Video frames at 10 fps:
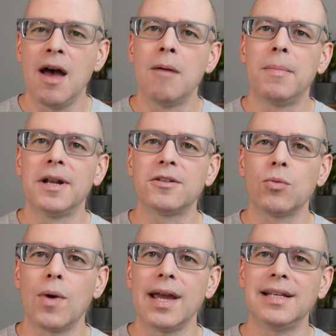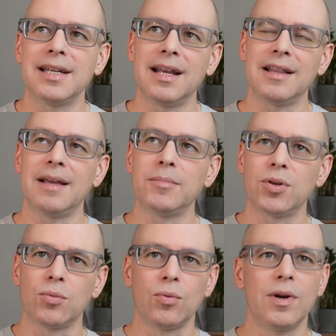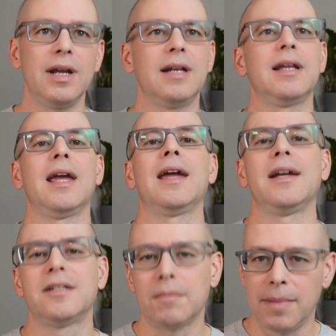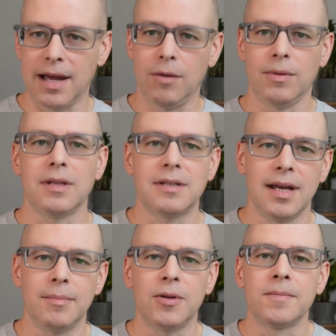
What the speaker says: but it's a way to get them to re-engage back with the table.